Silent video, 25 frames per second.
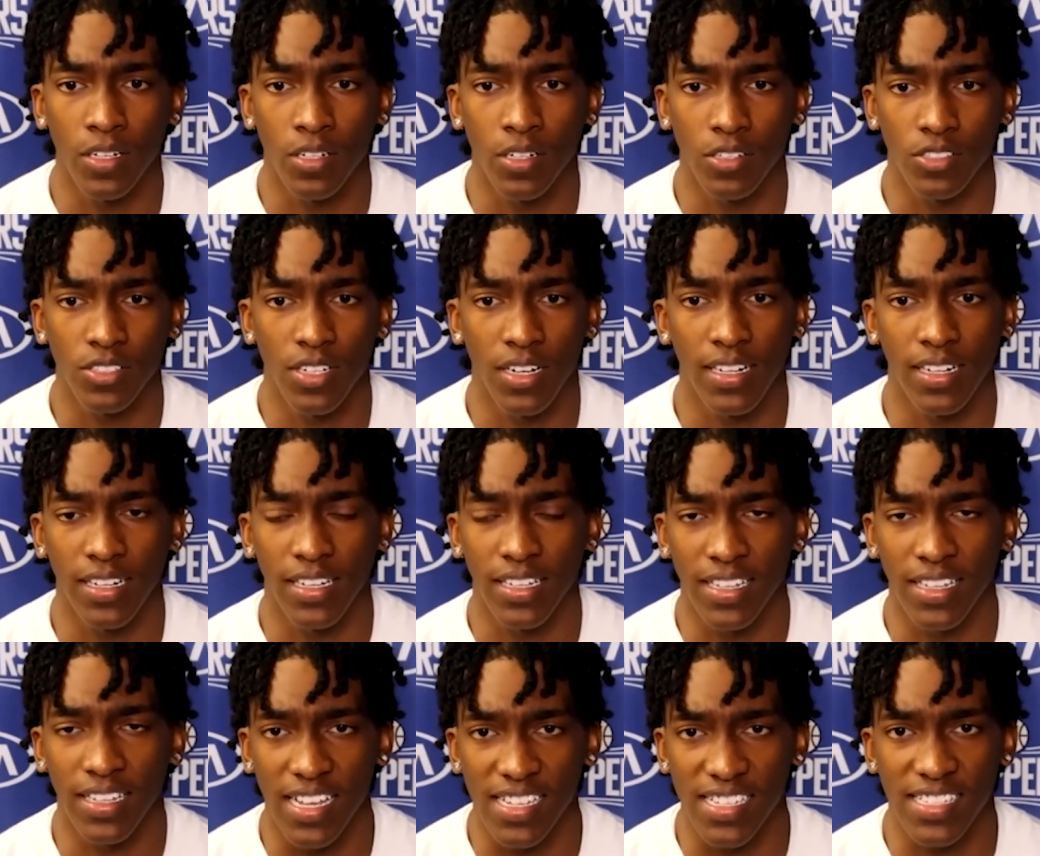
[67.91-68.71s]
Trying to
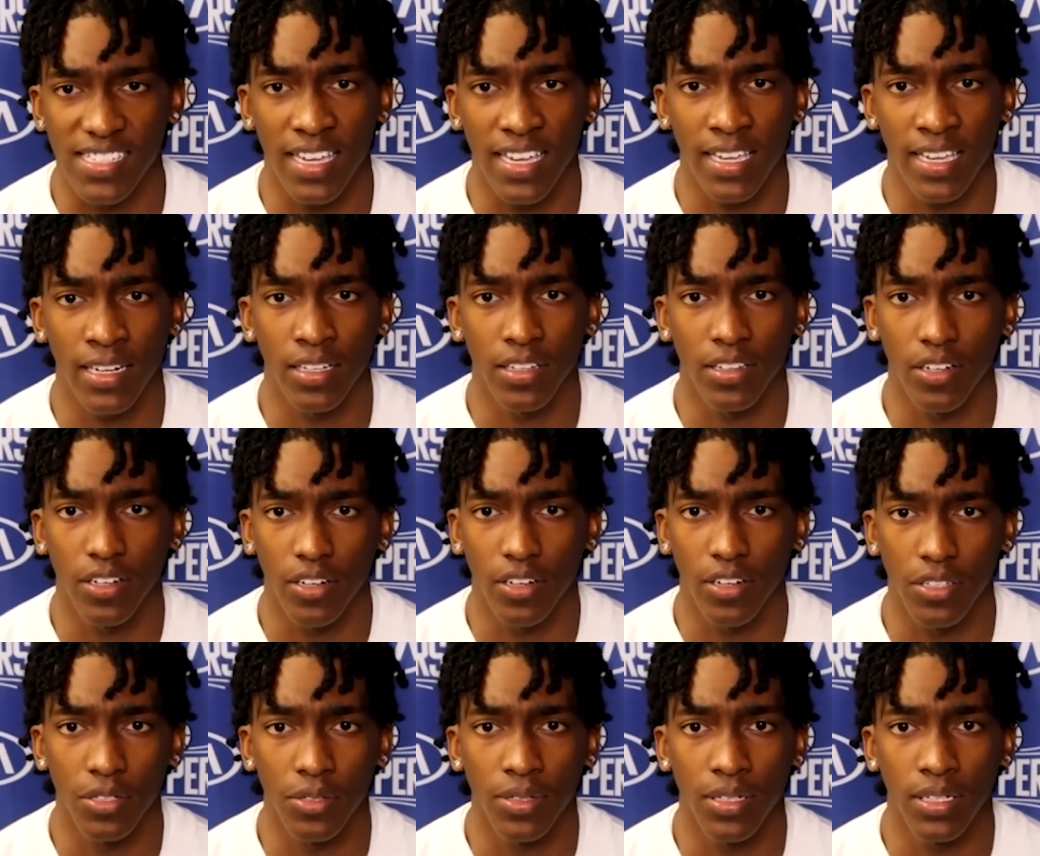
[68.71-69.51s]
lead that second and
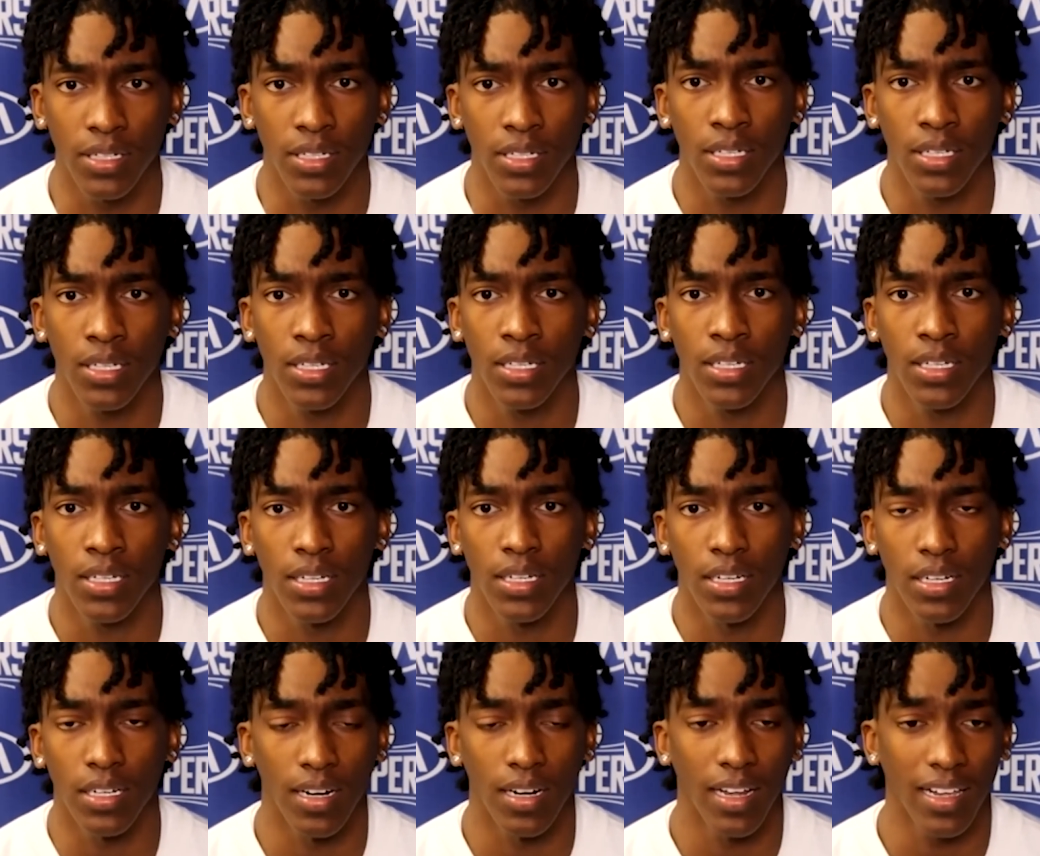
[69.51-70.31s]
third unit.
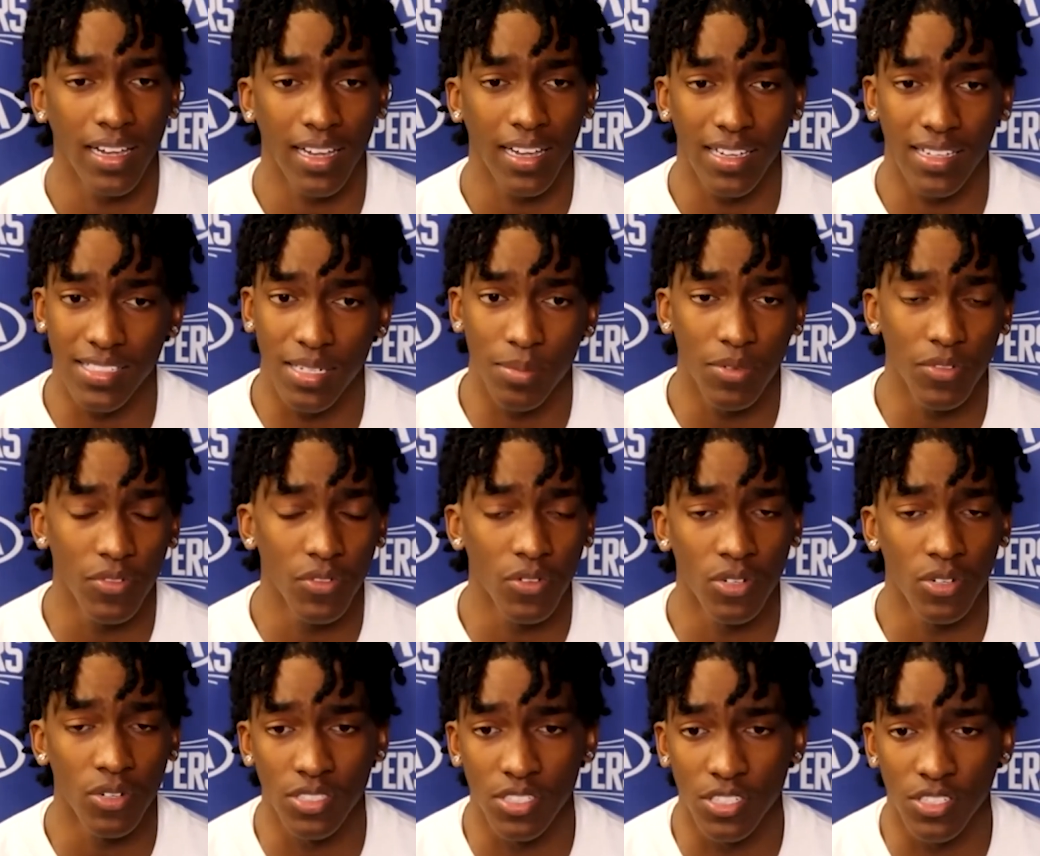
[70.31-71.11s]
Like I said
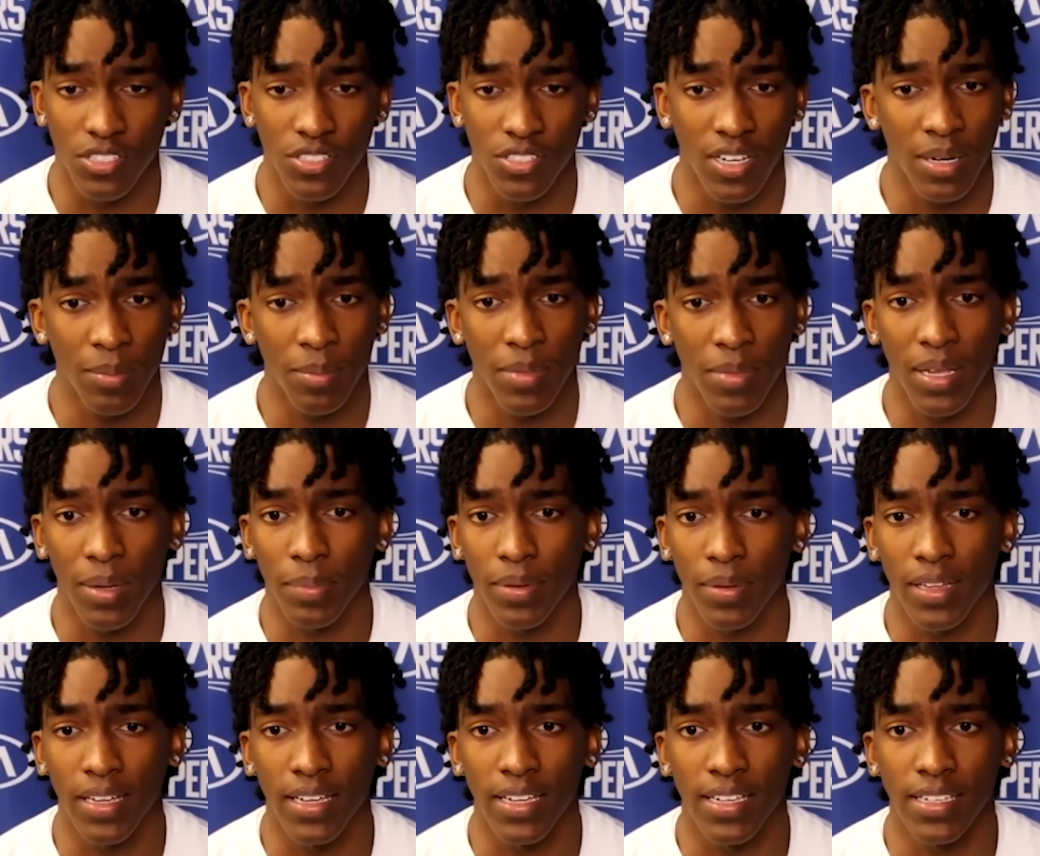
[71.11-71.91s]
before, just trying to make
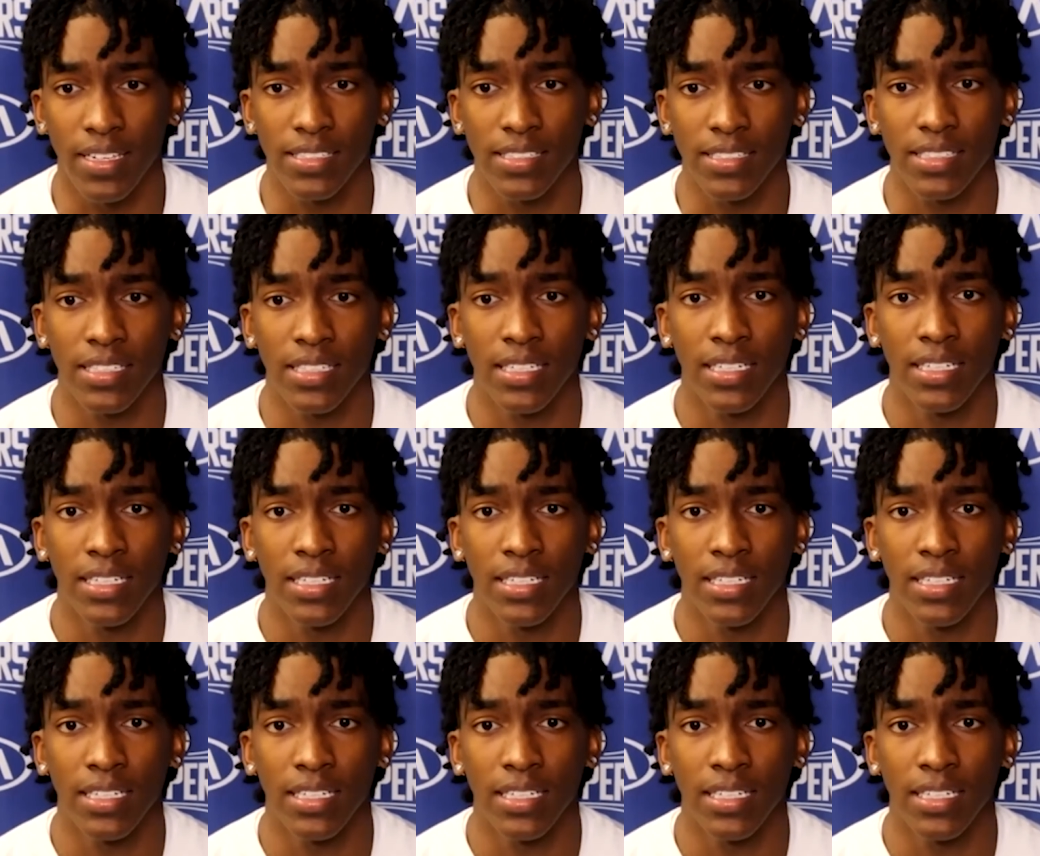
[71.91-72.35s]
plays,